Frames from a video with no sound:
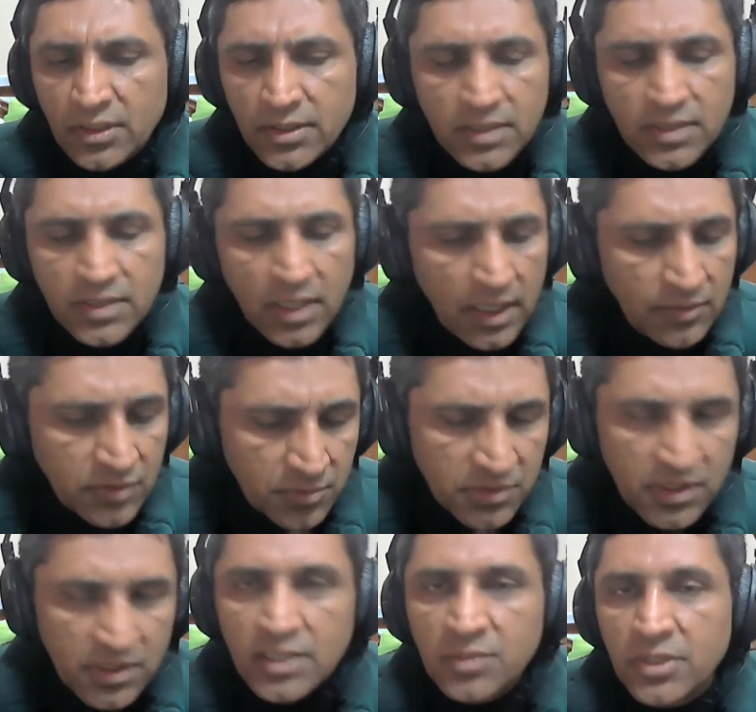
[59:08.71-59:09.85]
I have some
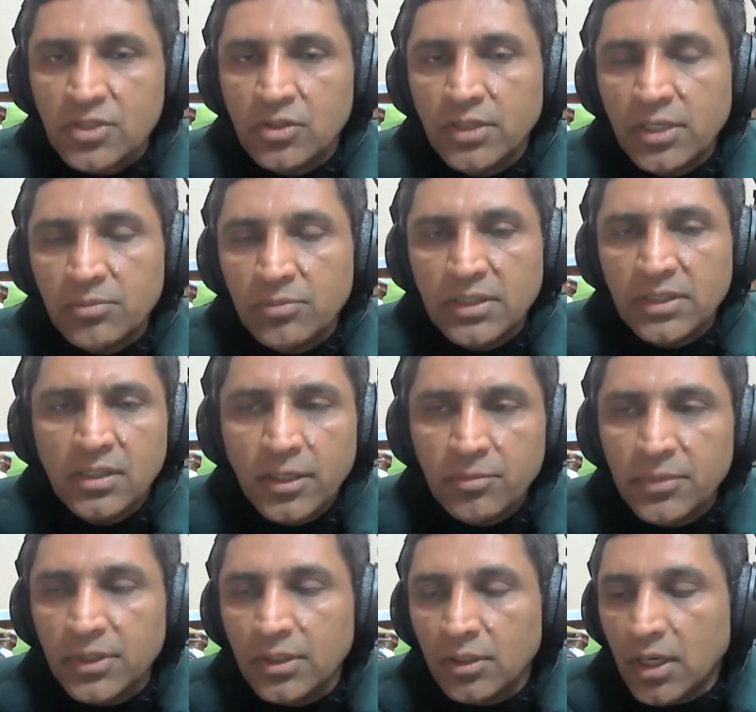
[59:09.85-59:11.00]
slides based on that, but let
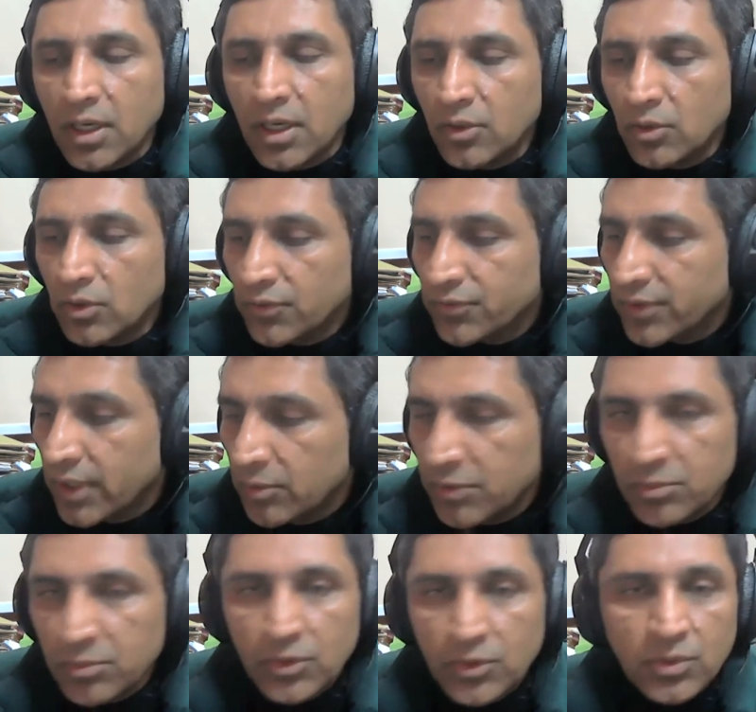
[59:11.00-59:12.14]
me, I don't know if I'll be able
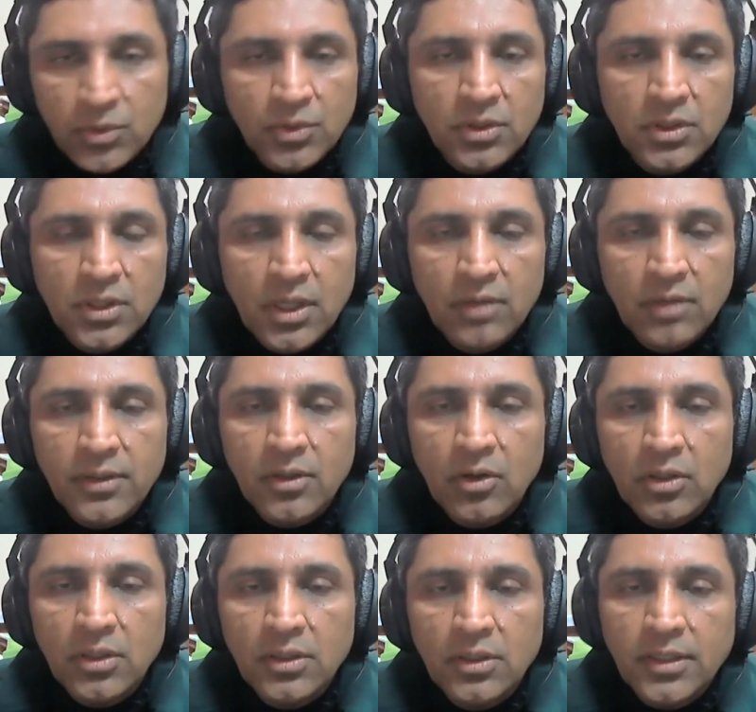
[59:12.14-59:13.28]
to cover all
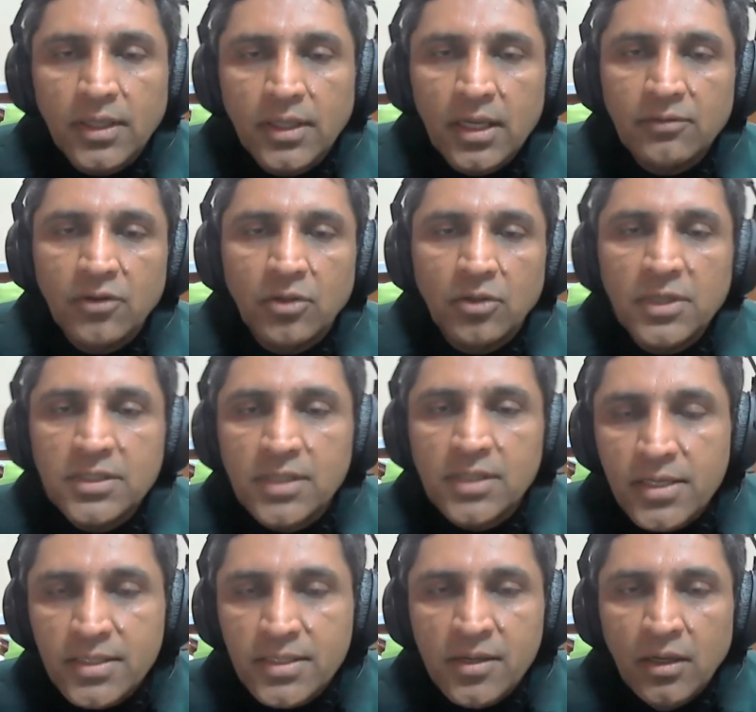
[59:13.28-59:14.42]
that I have on my slides.